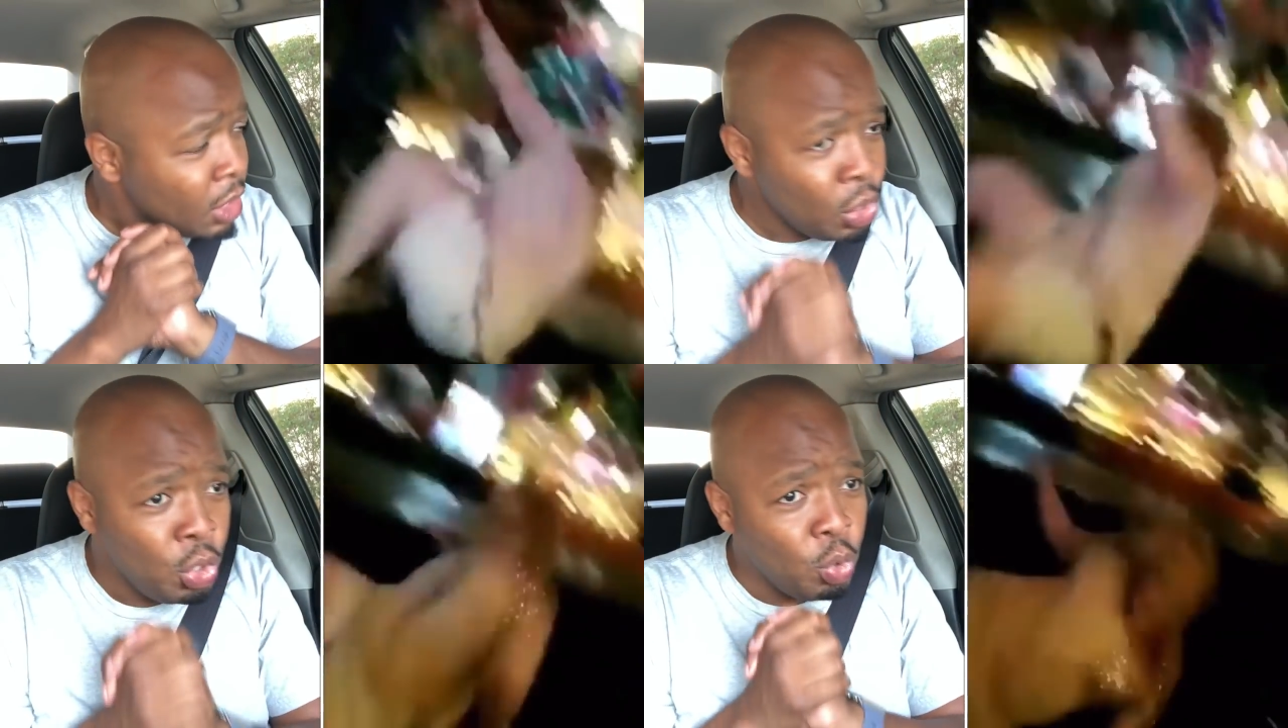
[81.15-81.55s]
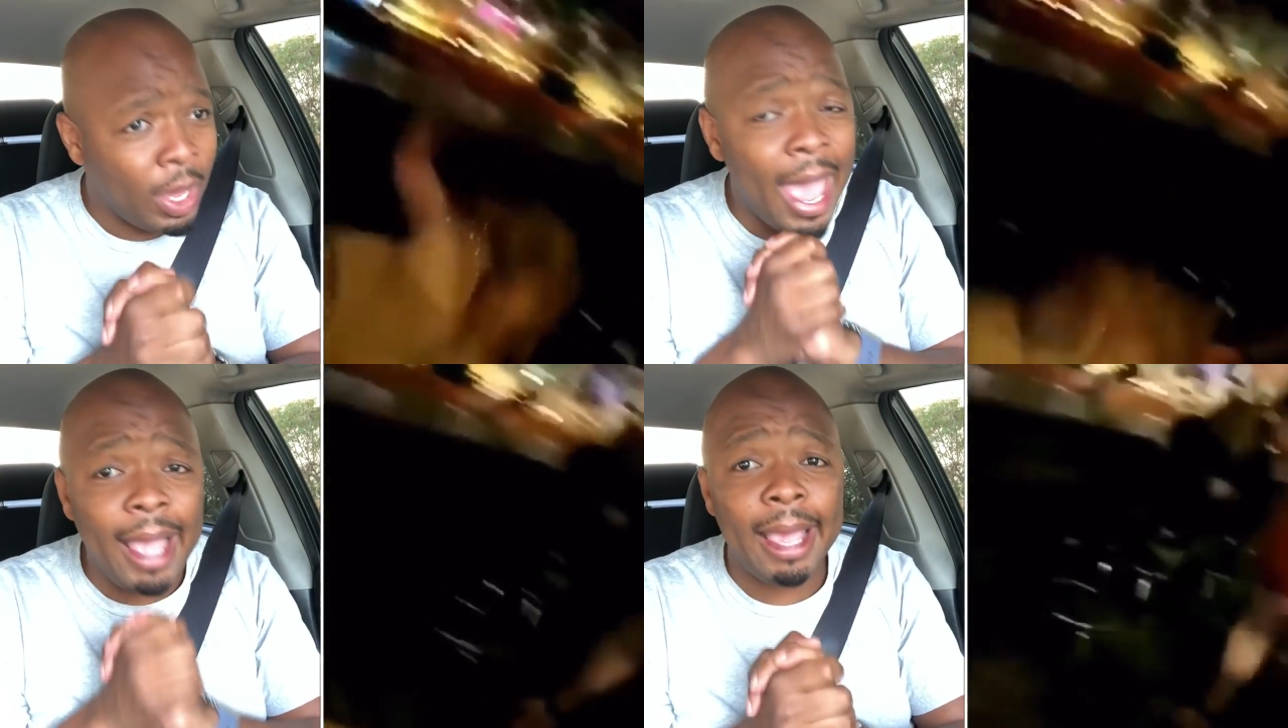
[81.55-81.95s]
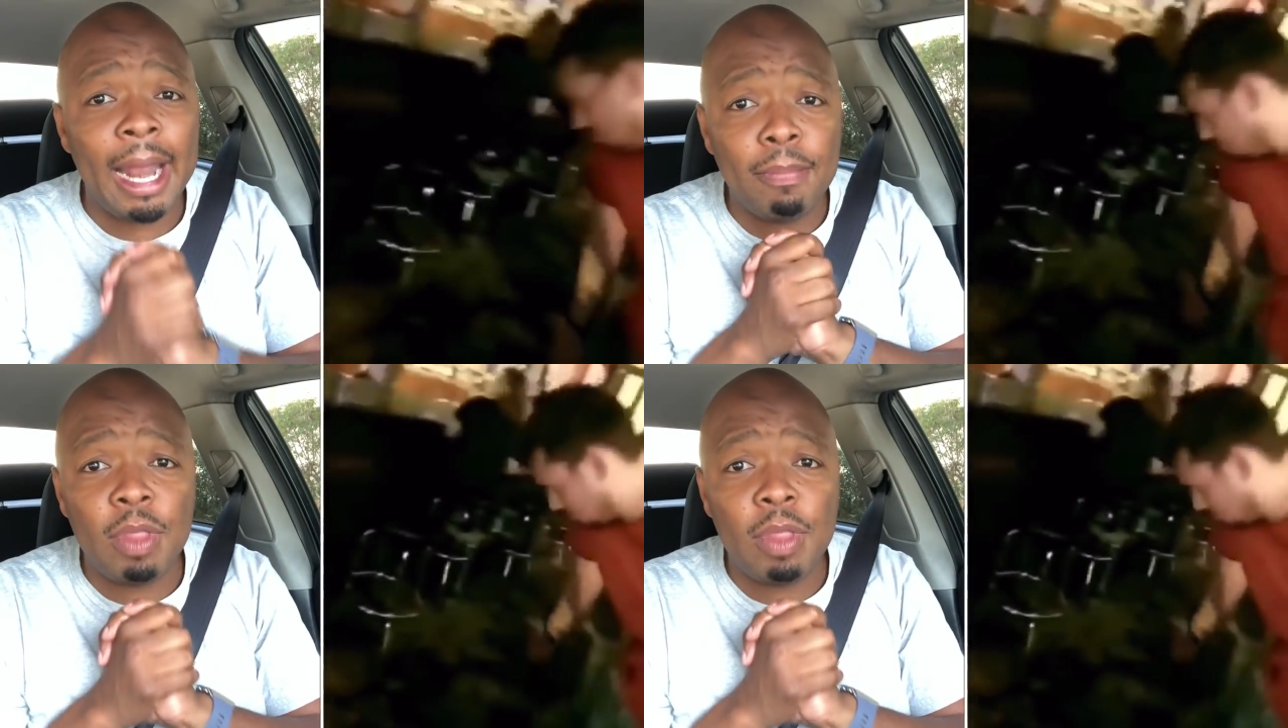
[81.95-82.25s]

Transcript: You can't get up